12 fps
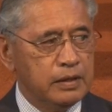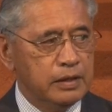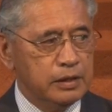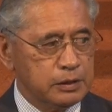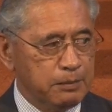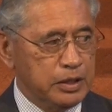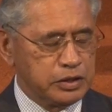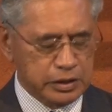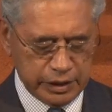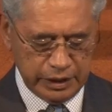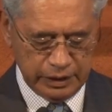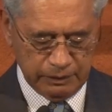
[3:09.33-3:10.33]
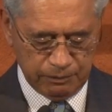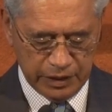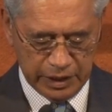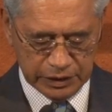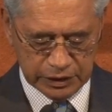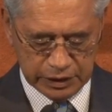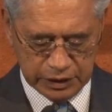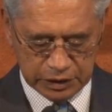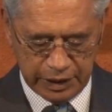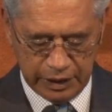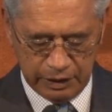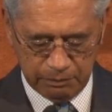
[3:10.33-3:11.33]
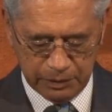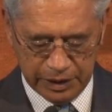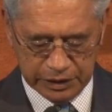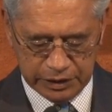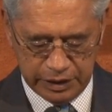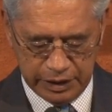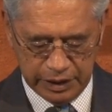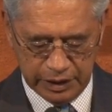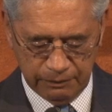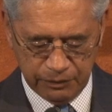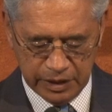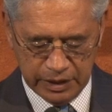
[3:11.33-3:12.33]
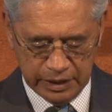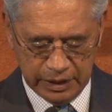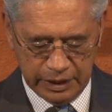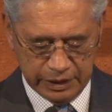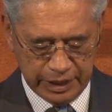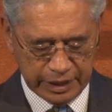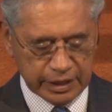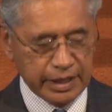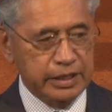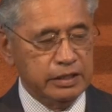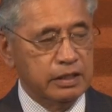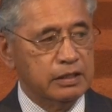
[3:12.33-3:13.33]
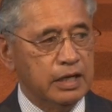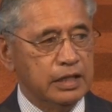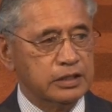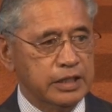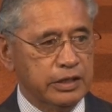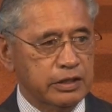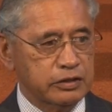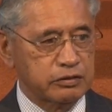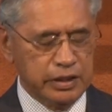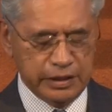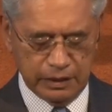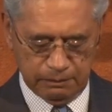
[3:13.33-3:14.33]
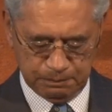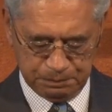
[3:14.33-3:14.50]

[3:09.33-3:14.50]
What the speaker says: especially as it is taking place here in Adelaide, South Australia.